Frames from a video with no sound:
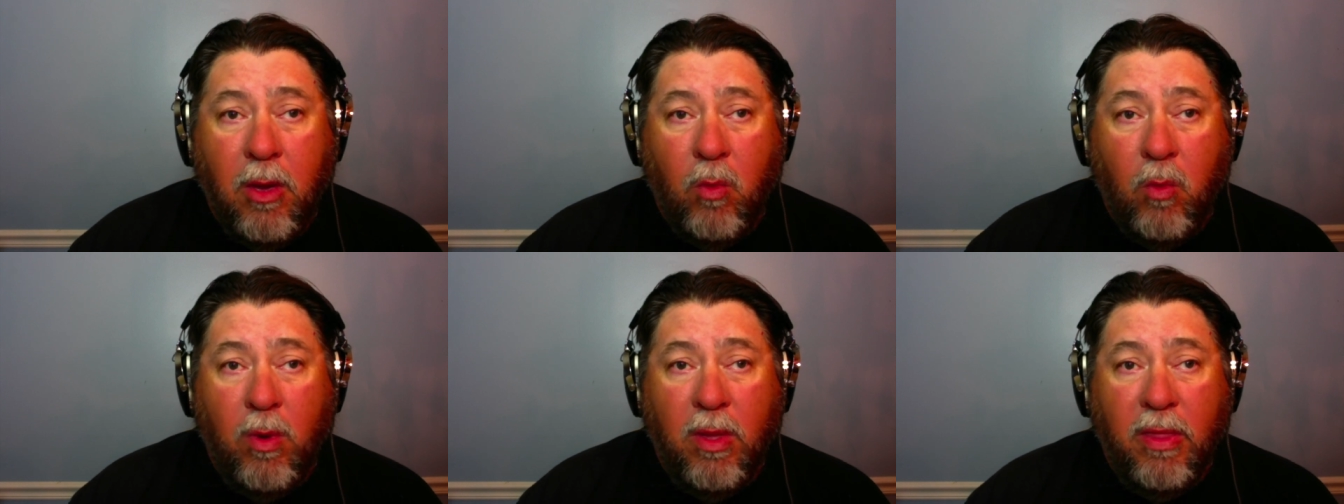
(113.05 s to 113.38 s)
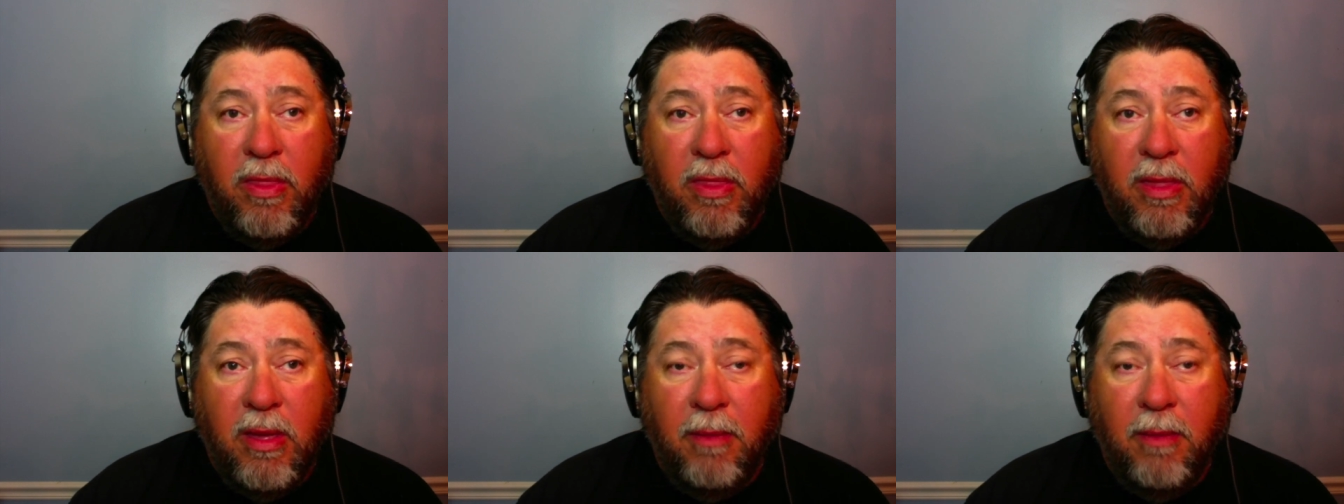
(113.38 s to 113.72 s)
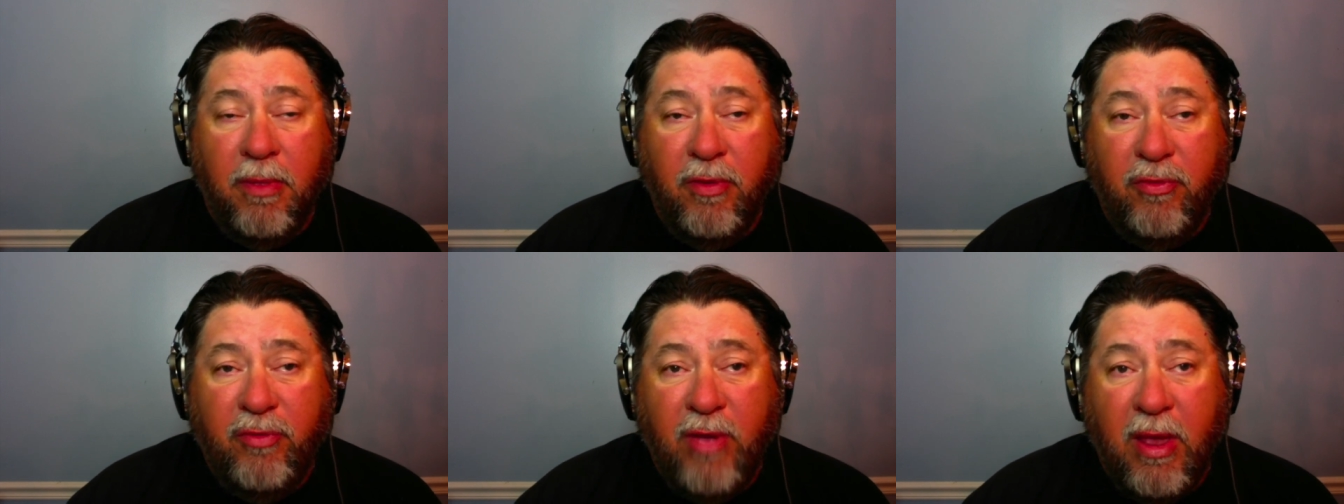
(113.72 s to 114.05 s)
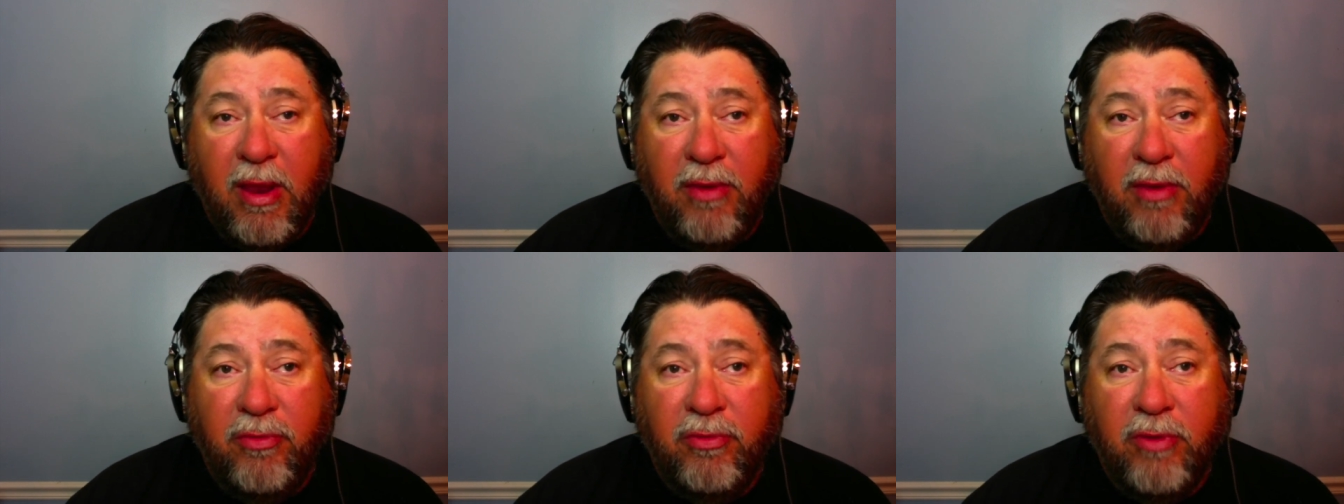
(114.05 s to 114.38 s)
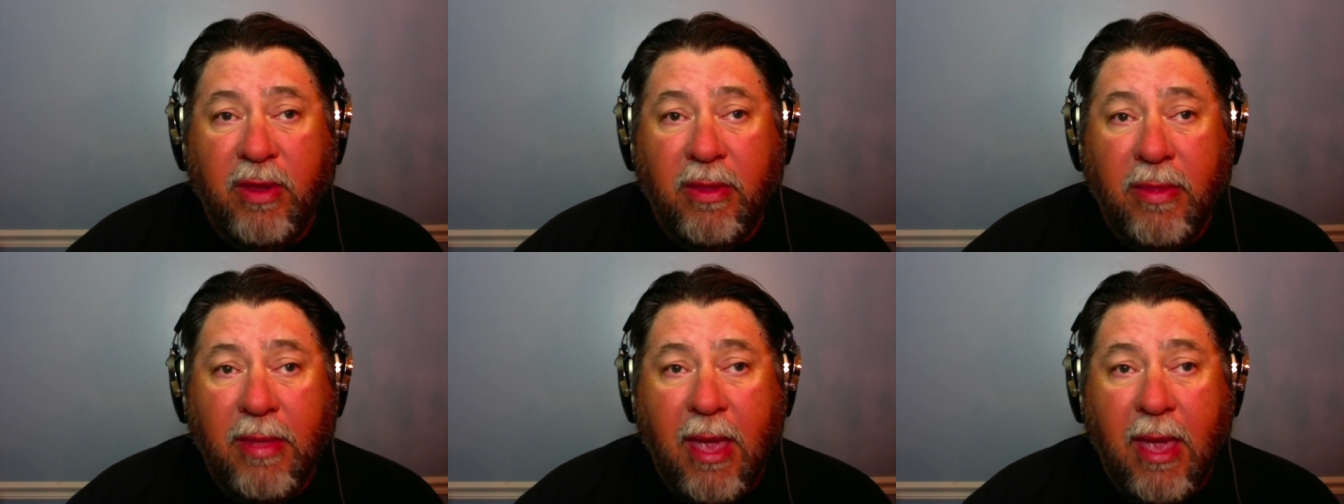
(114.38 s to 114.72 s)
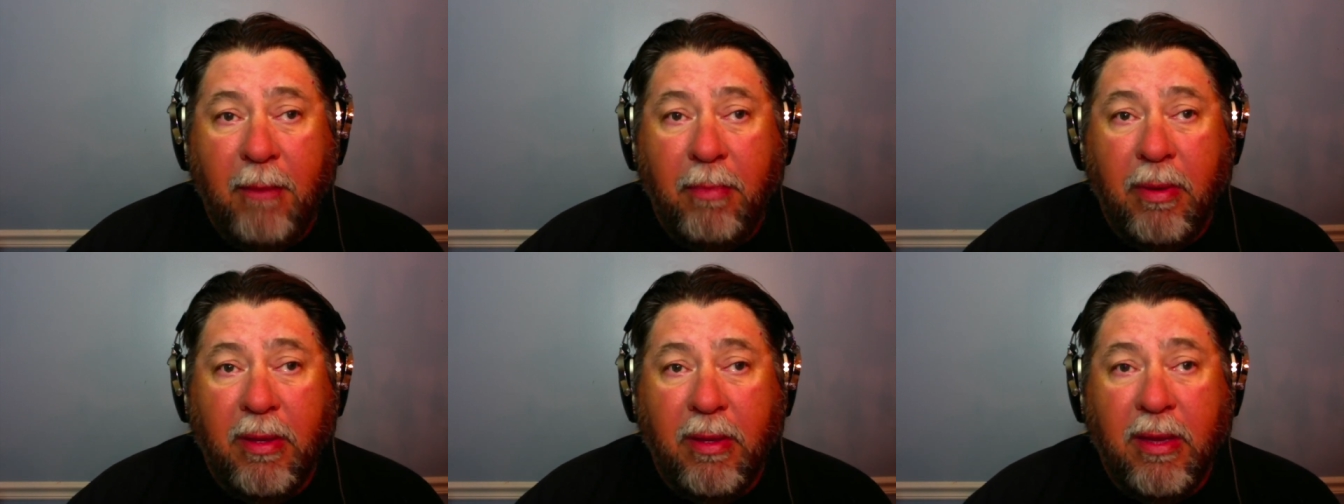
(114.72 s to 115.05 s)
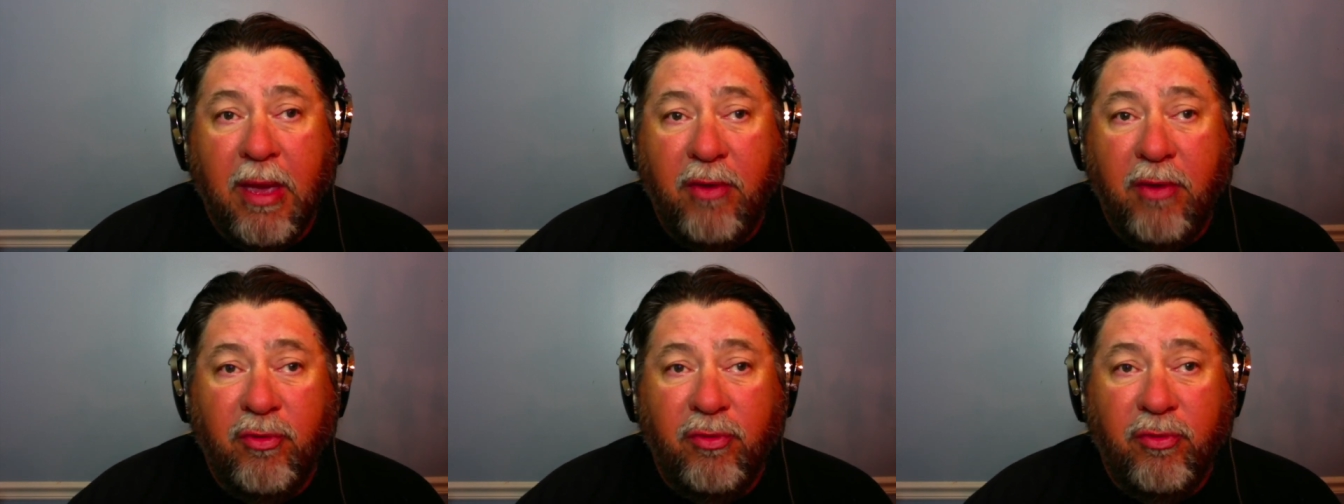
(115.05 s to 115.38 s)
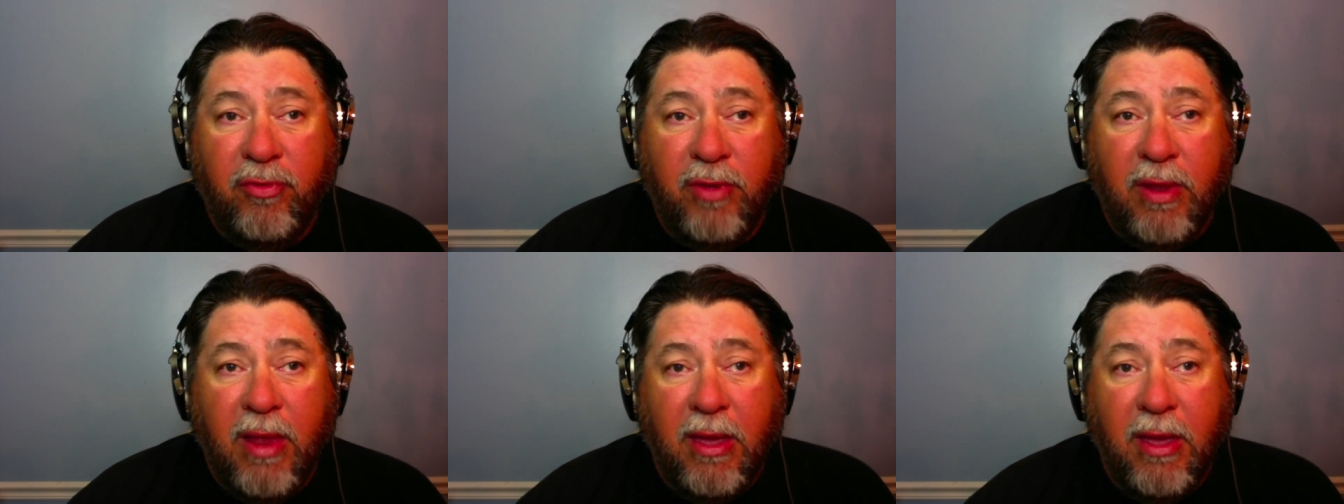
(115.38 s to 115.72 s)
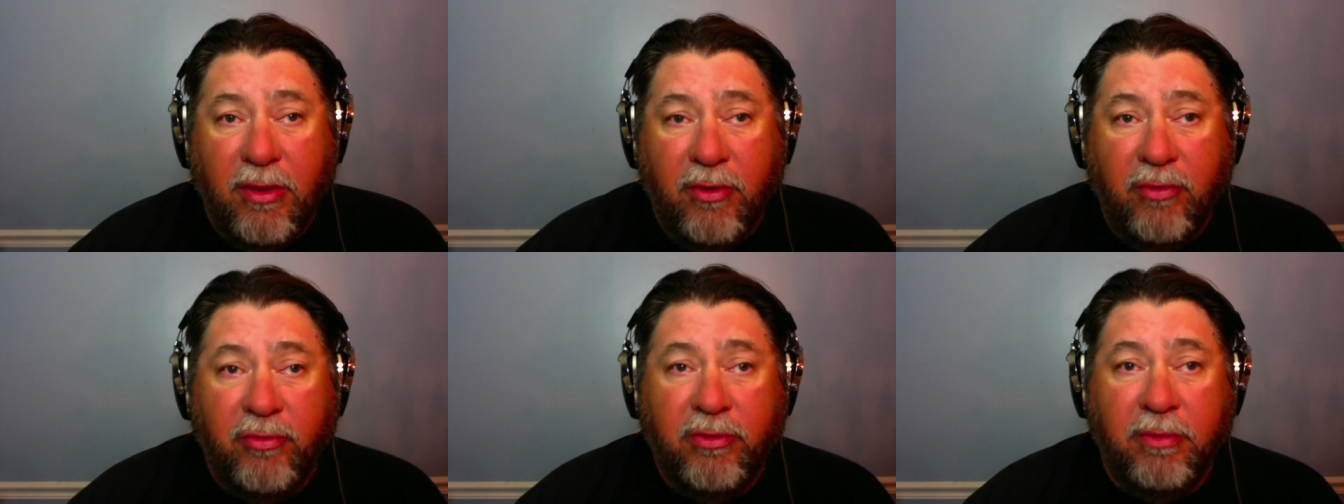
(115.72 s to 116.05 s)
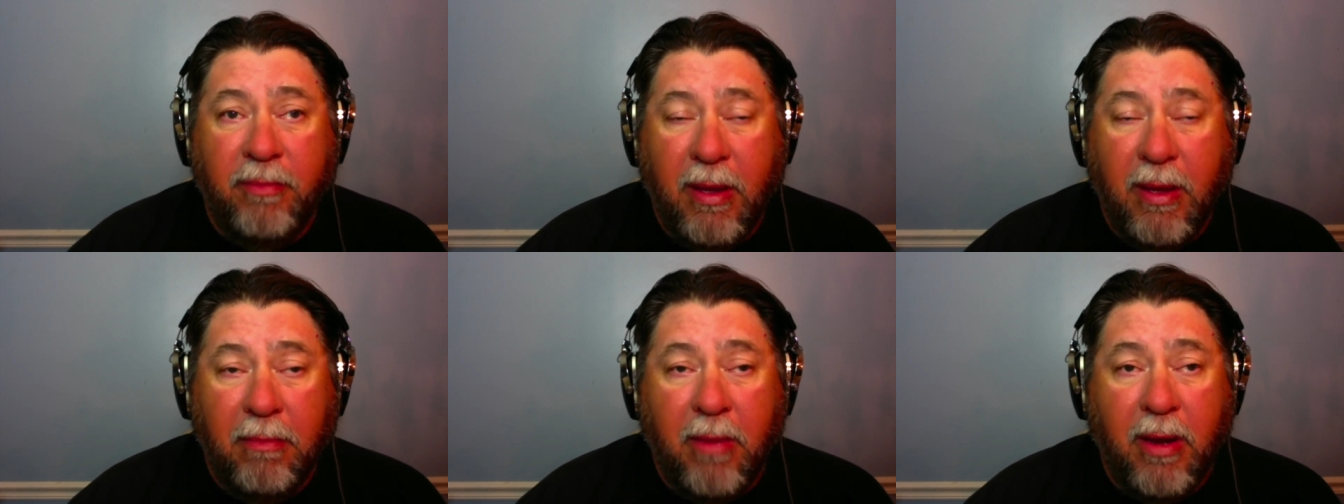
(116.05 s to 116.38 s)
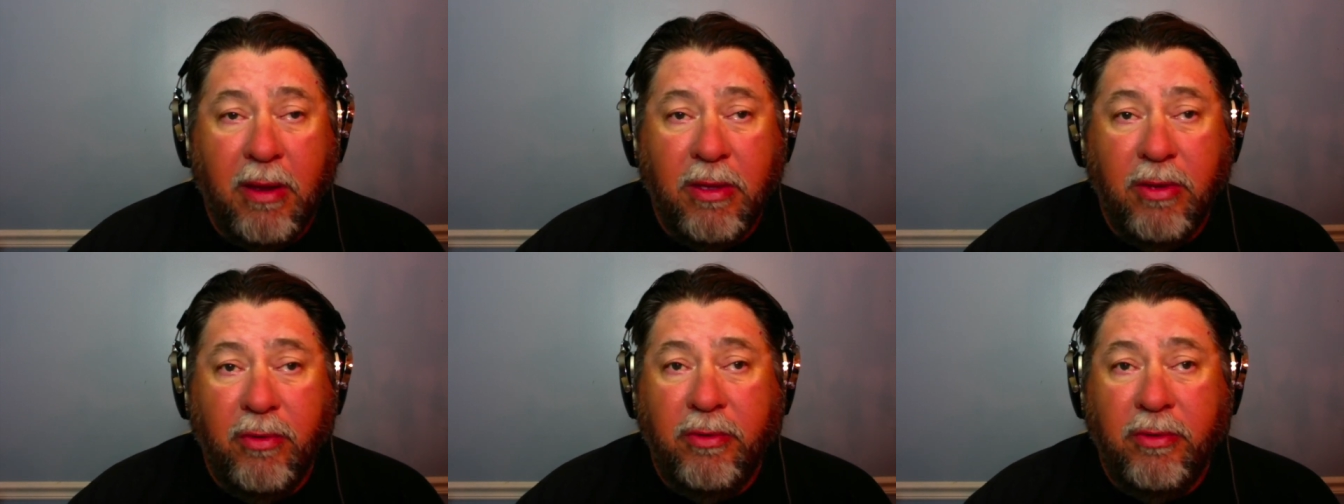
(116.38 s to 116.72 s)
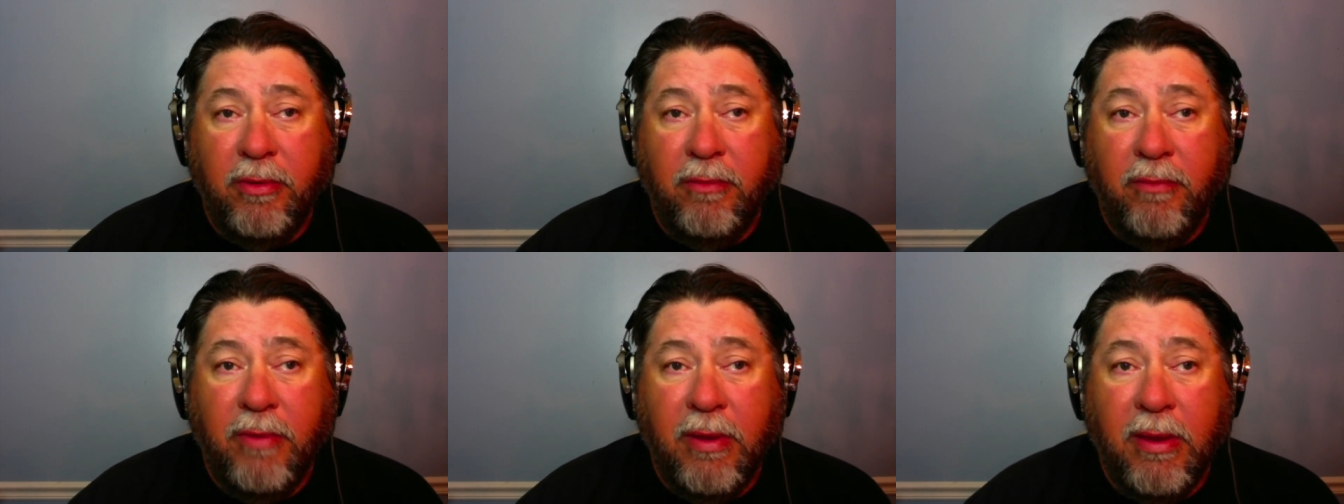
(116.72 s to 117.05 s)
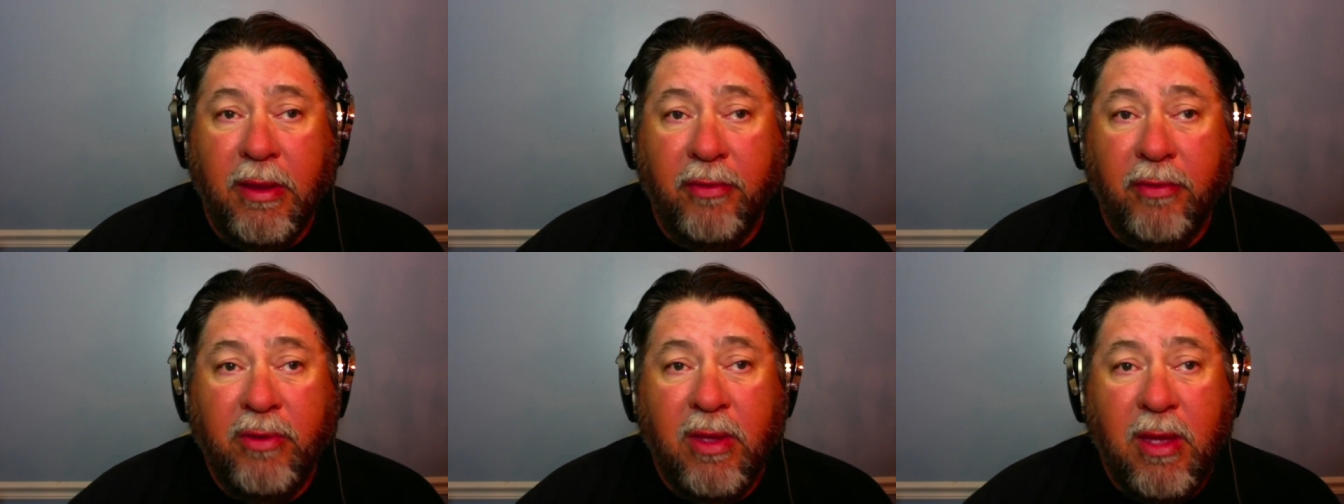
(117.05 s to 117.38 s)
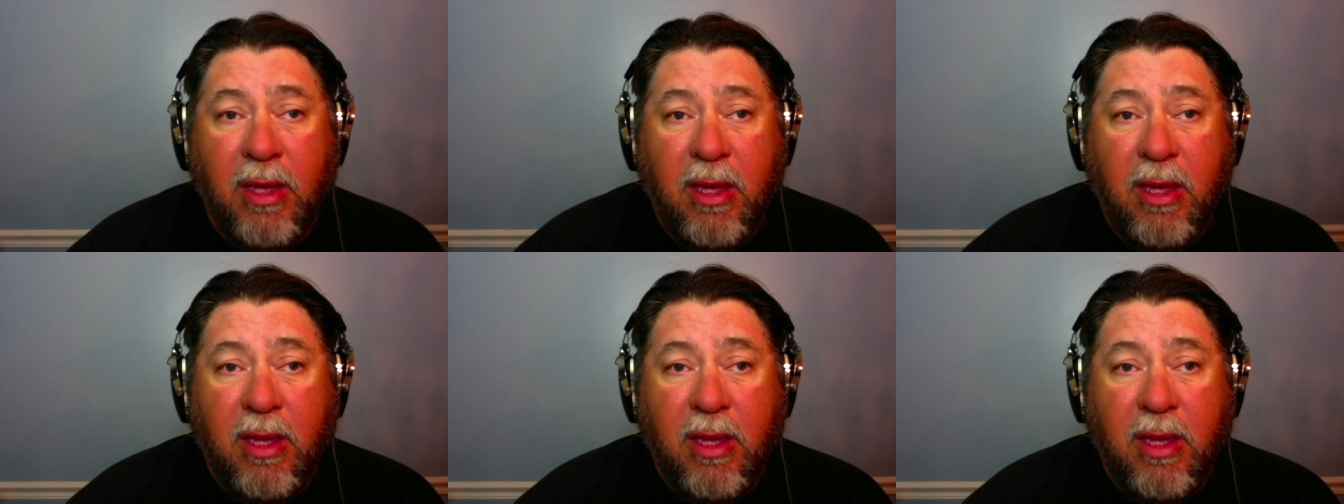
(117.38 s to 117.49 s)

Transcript: with uh, the settings and the applications that I use to make my YouTube videos.